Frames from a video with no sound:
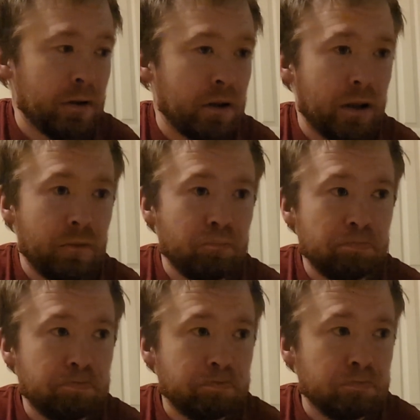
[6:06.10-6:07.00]

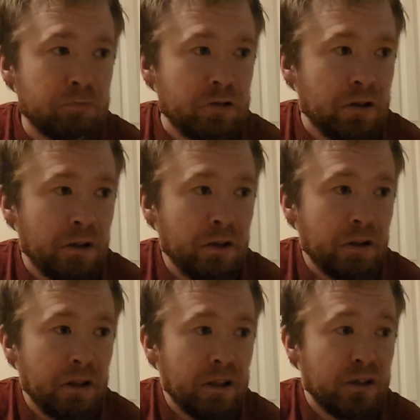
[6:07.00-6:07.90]

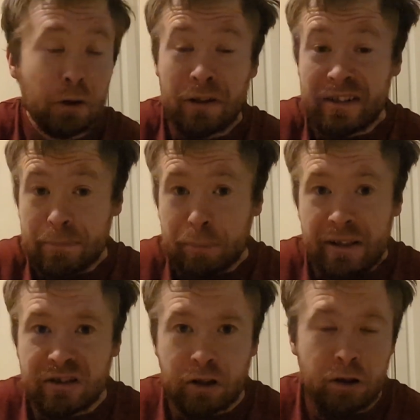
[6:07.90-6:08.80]
No easy
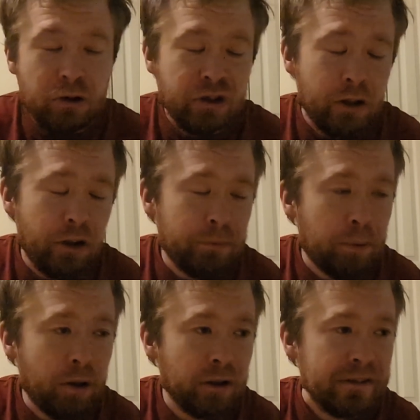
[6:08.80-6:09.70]
place to go, Selhurst
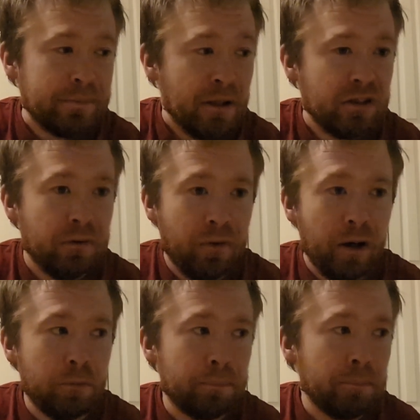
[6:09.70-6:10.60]
Park, especially with
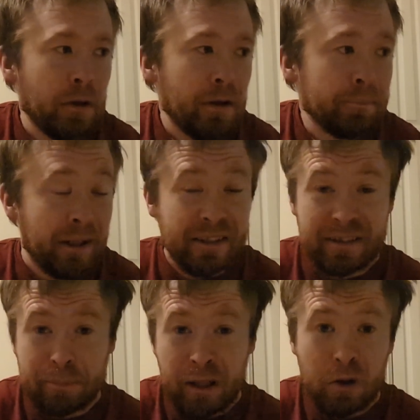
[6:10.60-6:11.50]
how Palace
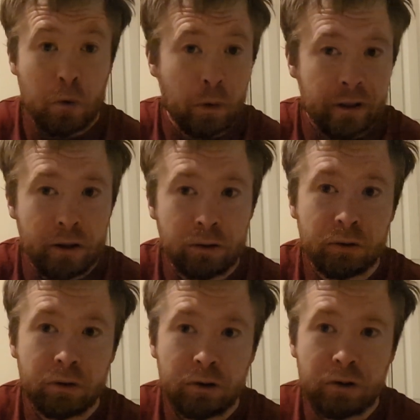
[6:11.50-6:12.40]
are playing right now.
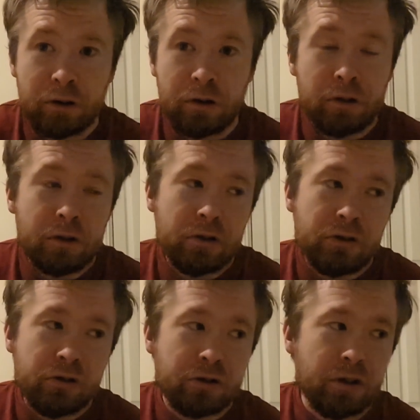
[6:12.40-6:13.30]

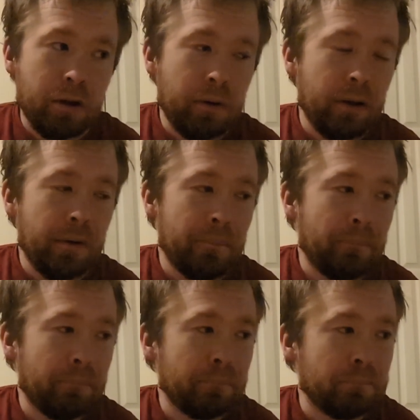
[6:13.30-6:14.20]
So,
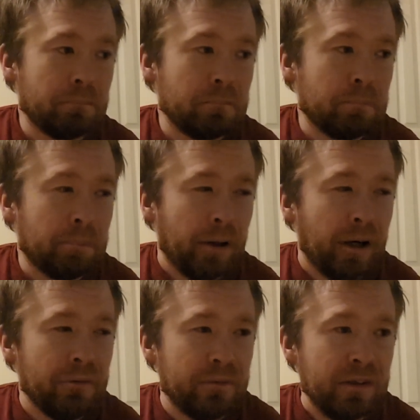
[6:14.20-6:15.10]
but
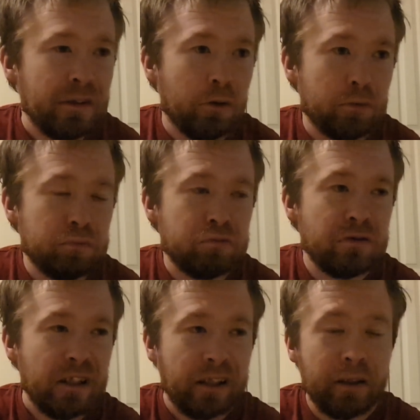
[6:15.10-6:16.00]
I think they'll
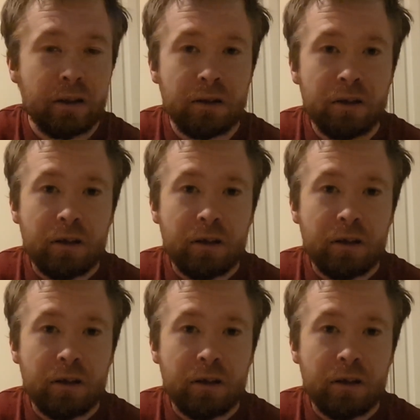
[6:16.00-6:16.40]
nick it.